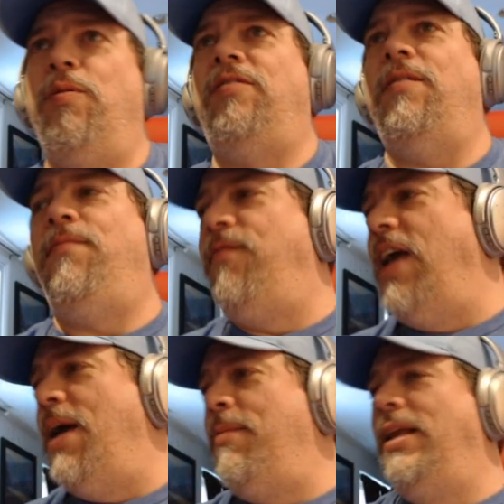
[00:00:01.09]
What is up,
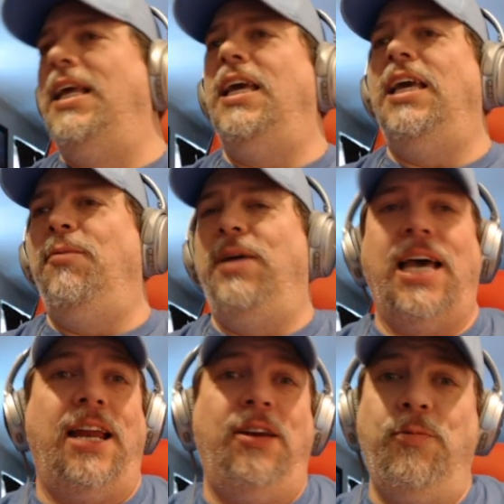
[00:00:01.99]
family? We
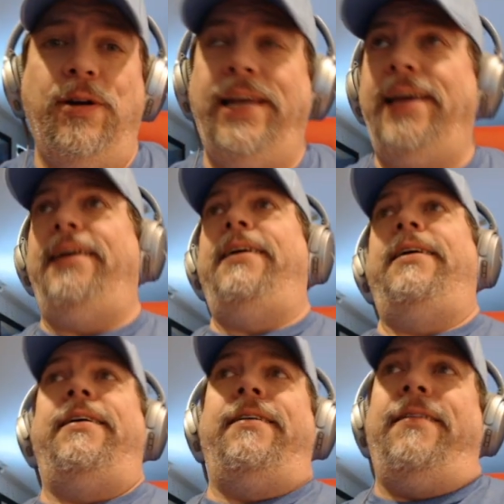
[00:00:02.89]
got a new one
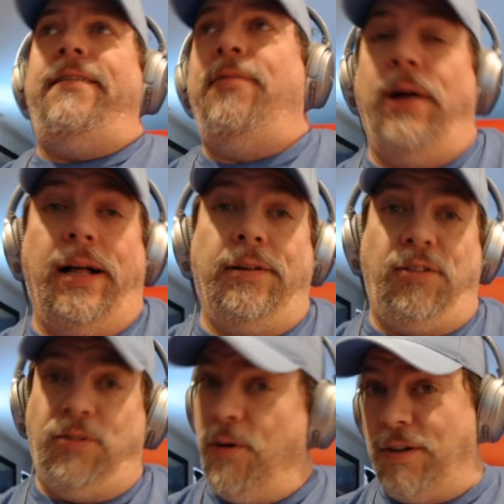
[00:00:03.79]
here. Well, the
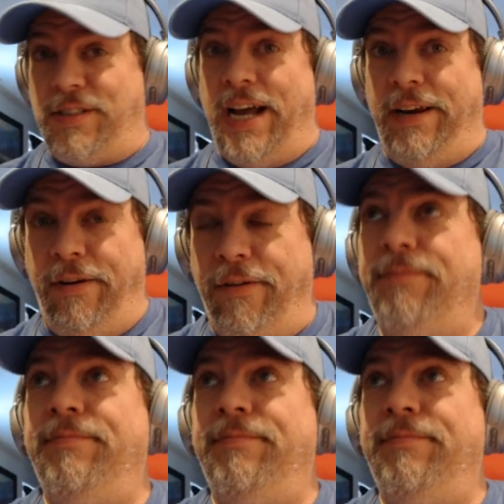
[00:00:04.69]
song's not new.